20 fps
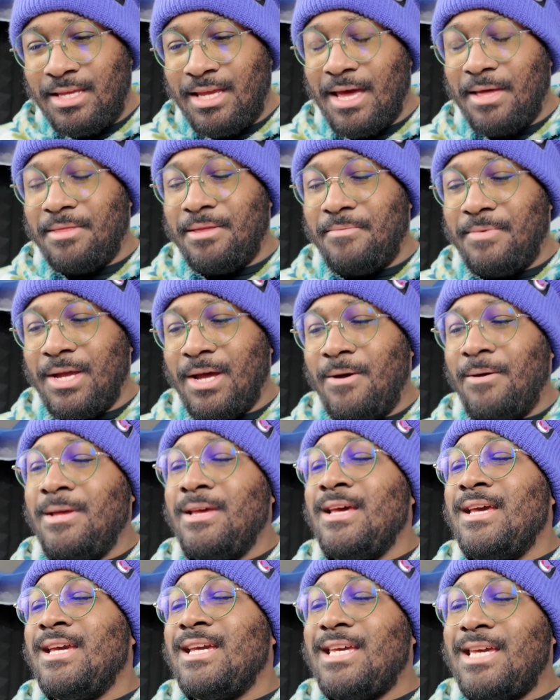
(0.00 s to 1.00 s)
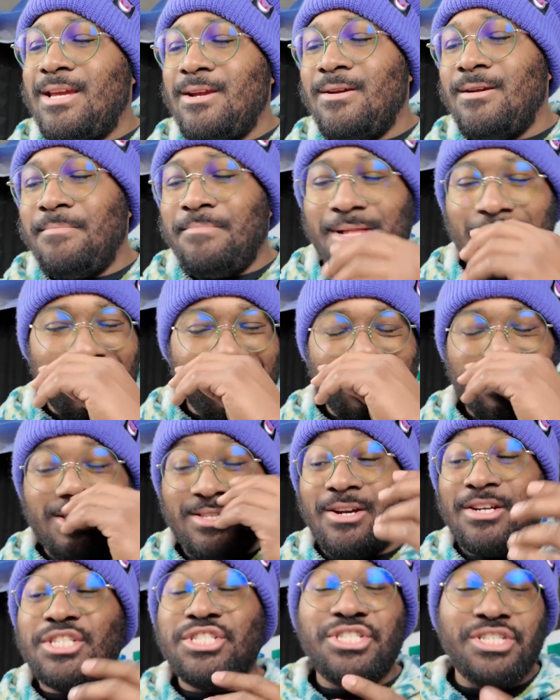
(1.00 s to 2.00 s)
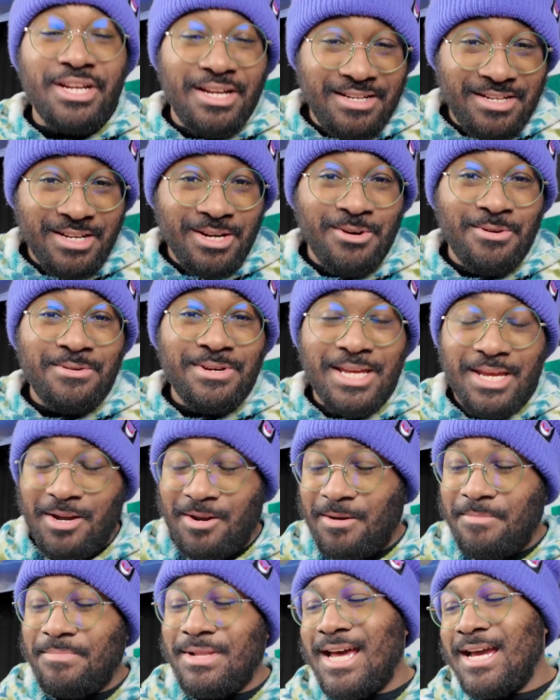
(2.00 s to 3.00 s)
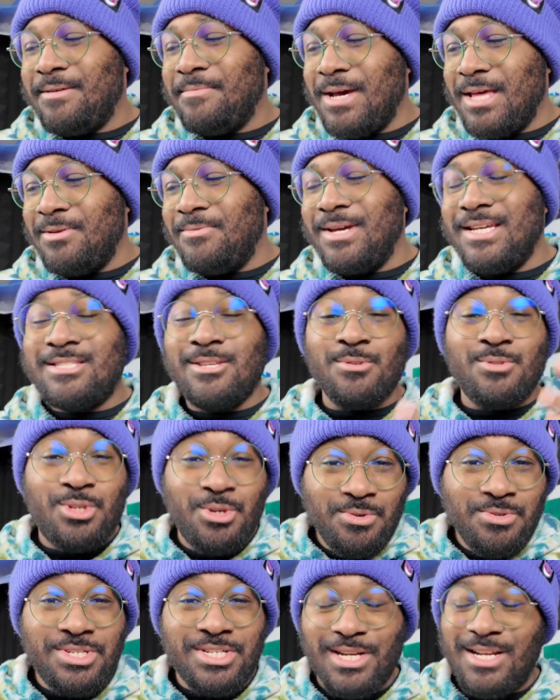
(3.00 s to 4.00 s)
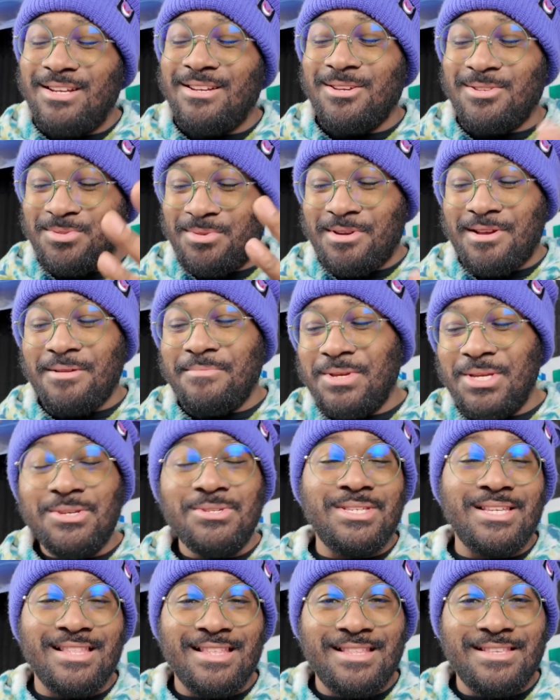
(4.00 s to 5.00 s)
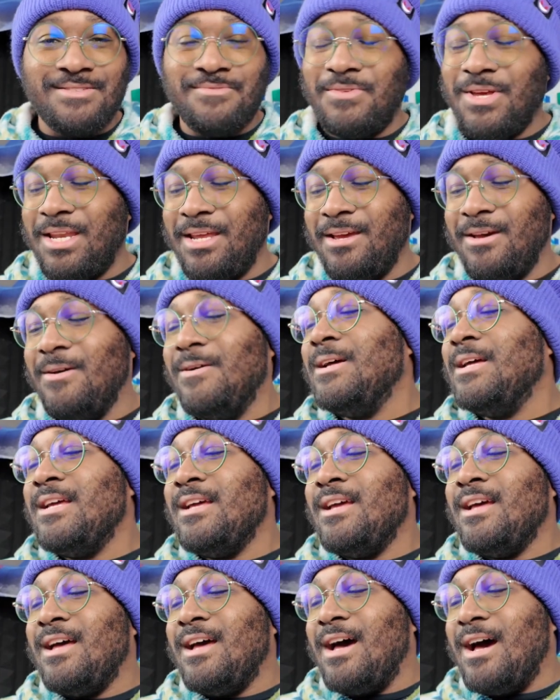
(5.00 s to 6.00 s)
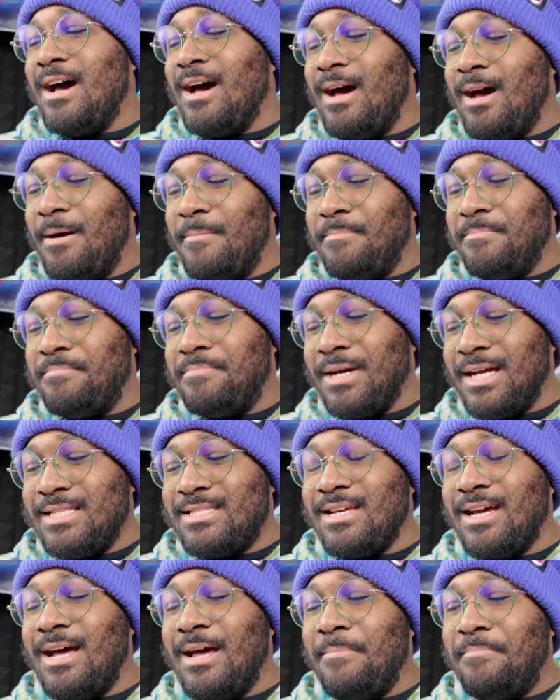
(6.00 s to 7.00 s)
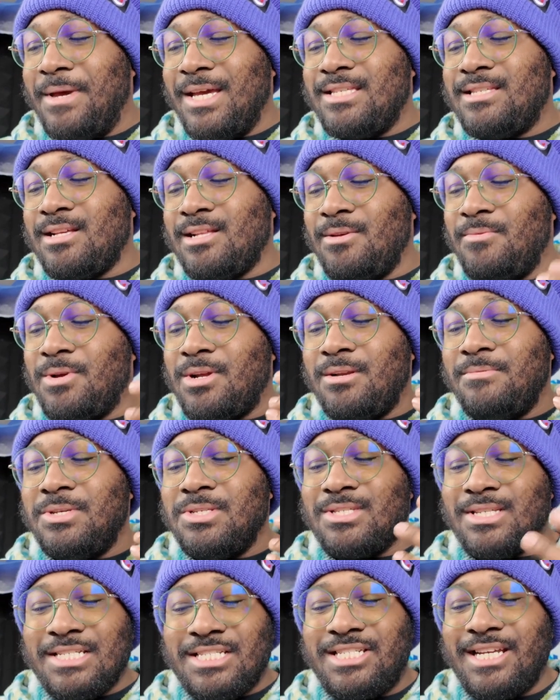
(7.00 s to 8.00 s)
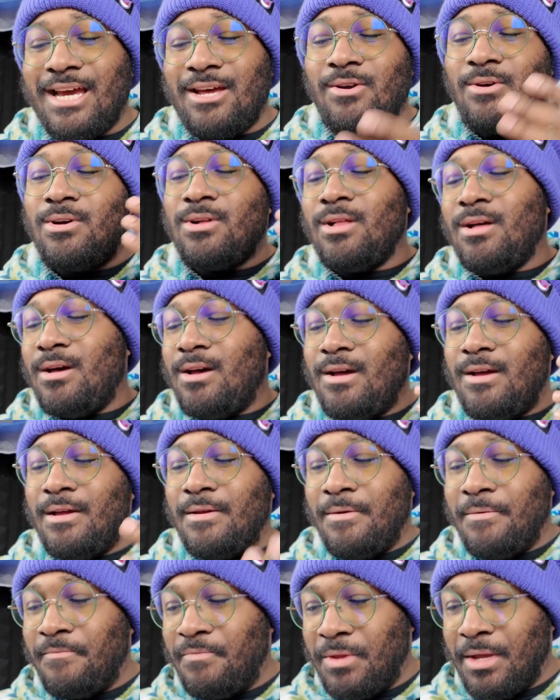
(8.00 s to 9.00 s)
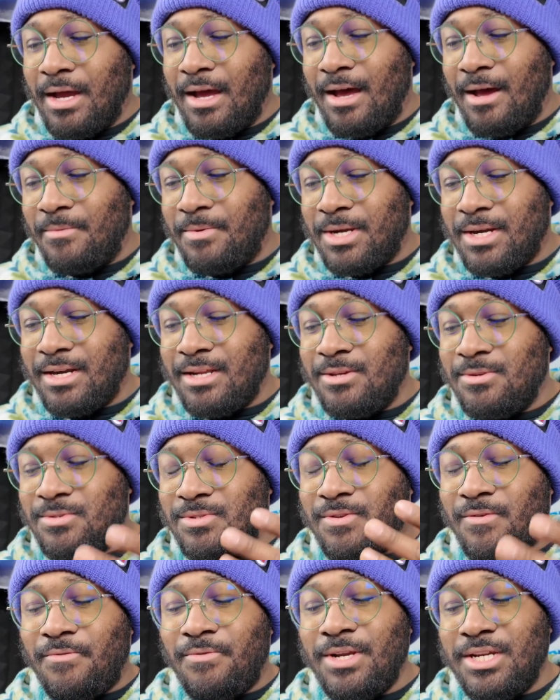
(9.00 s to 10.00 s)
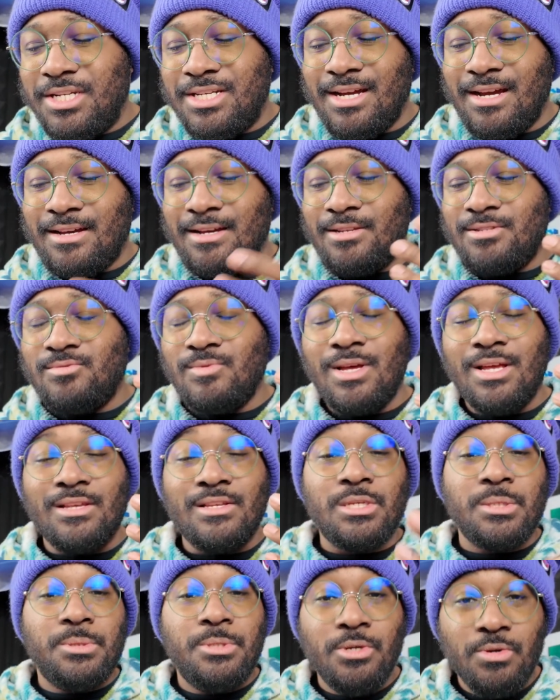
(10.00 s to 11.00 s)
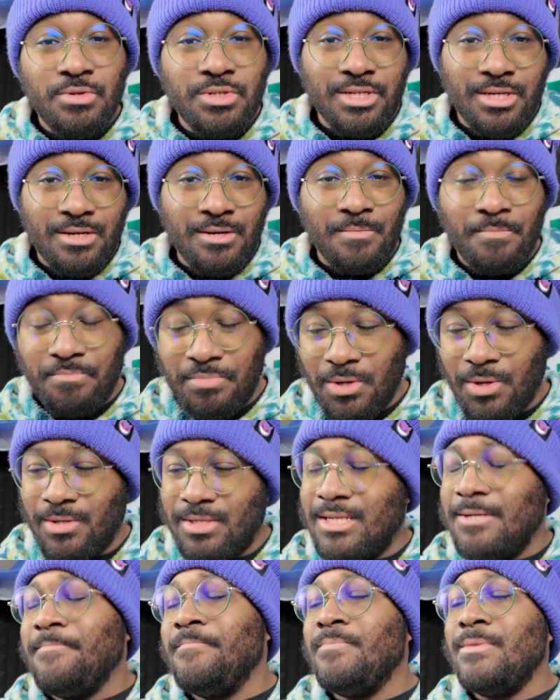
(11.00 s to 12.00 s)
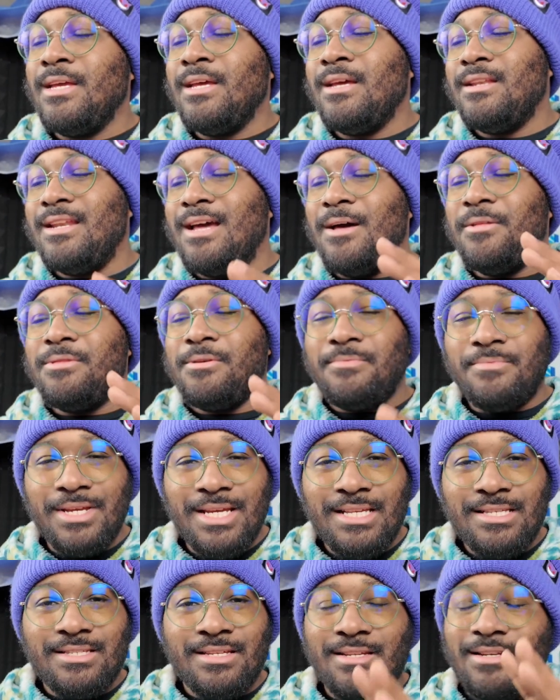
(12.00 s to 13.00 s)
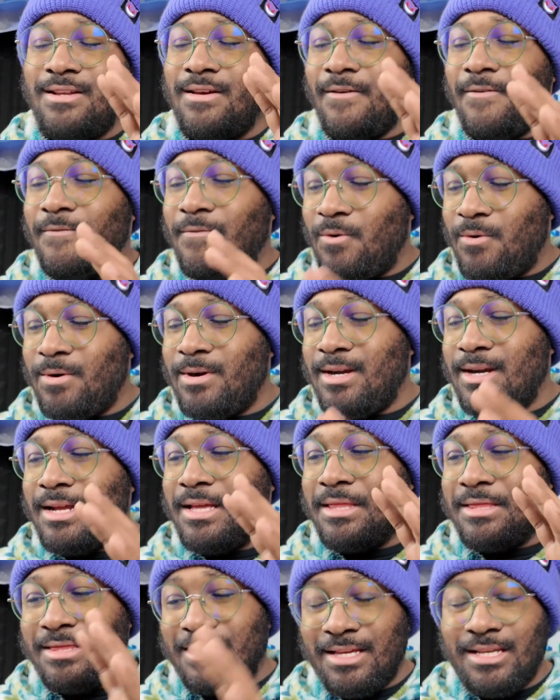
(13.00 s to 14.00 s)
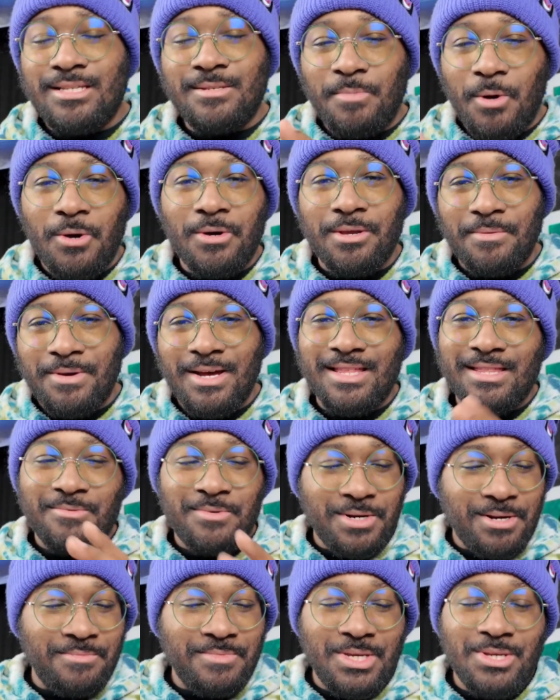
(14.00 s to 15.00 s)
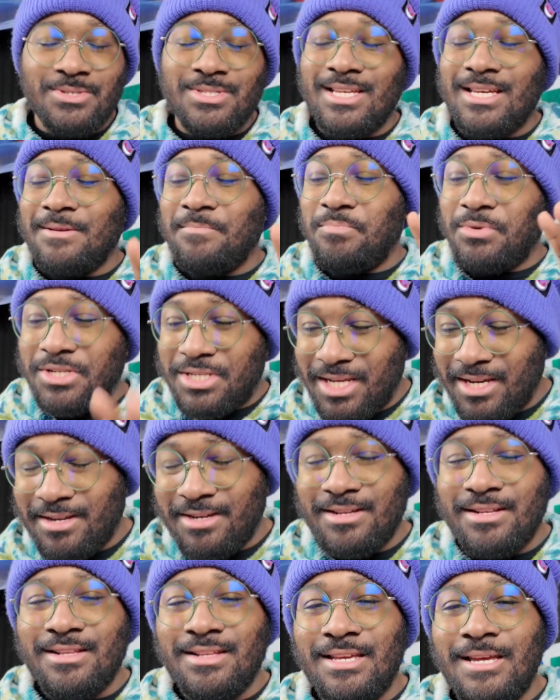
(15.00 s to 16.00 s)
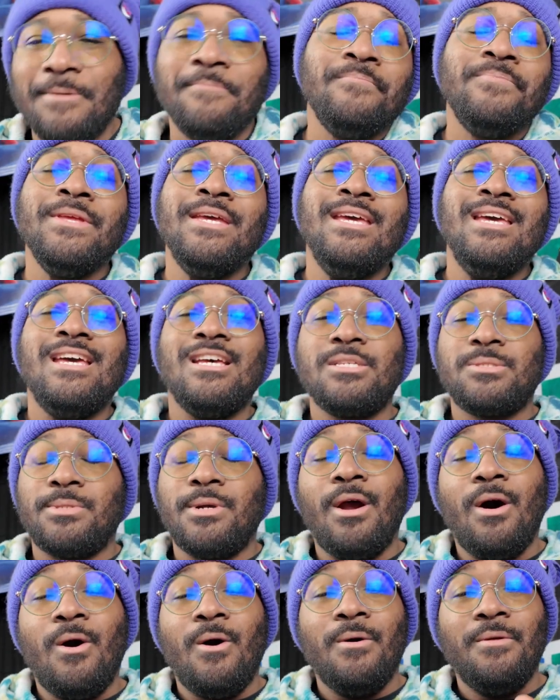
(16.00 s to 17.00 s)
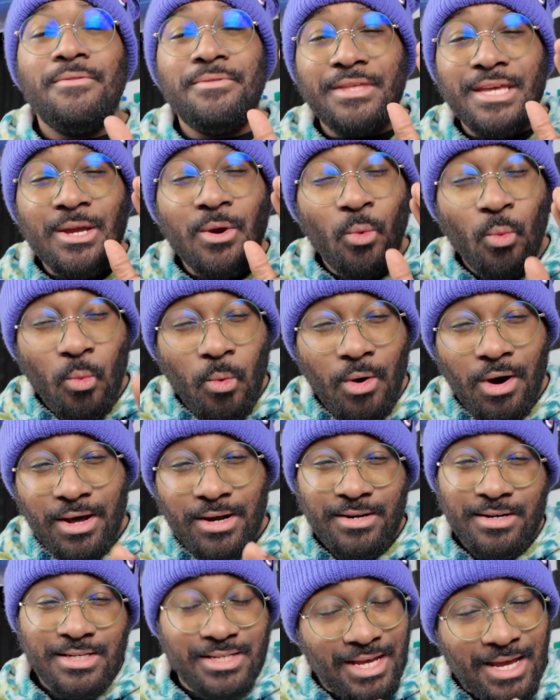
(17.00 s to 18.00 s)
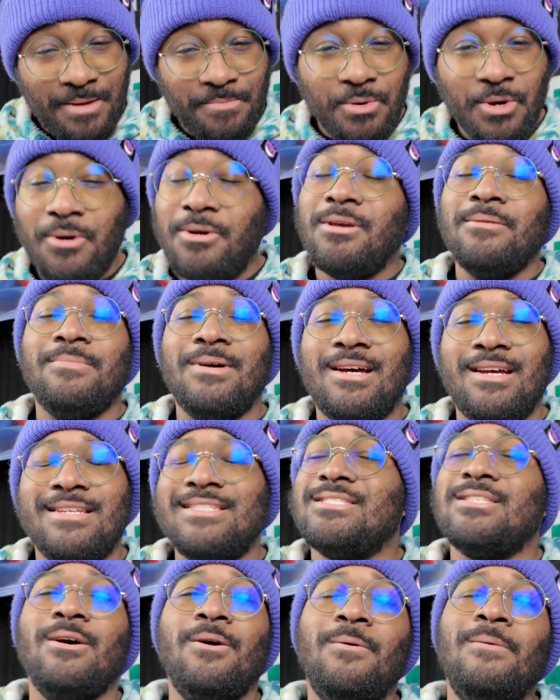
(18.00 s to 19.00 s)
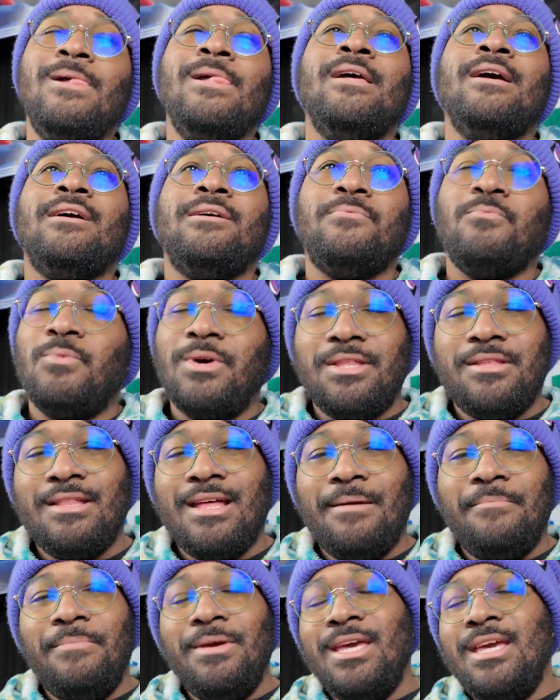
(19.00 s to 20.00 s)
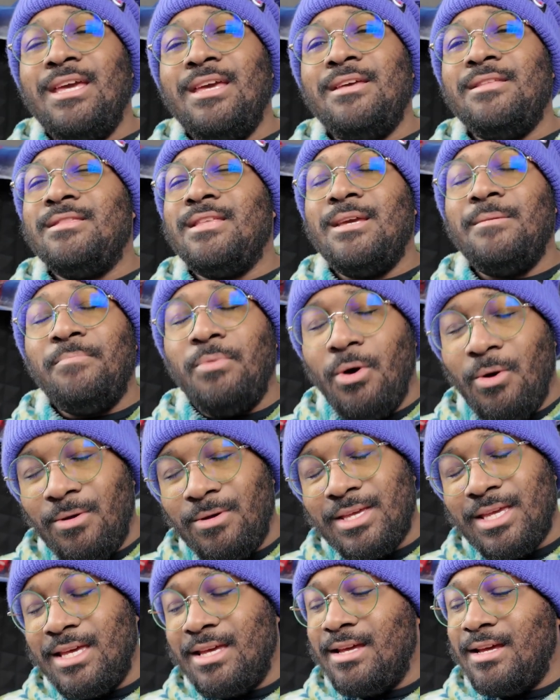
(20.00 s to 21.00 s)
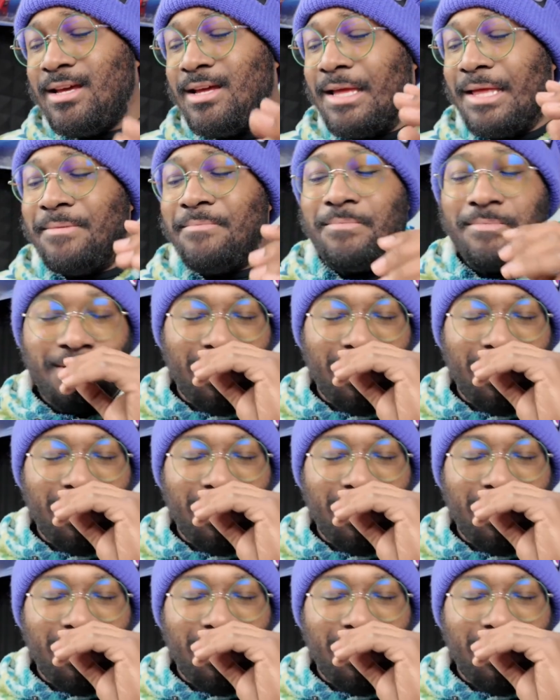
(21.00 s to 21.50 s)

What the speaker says: Yeah, there we go. Kyurem Black, this is our Shundo Kyurem Black, by the way. So 2 Shundos we're going to be using in this video. Basically, we're going to be using Shadow Claw. We're going to use Free Shotgun as well as Fusion Bolt. Now, the reason for this Pokemon that we're going to be using particularly is for all the water type Pokemon. So whether that be the Palkia,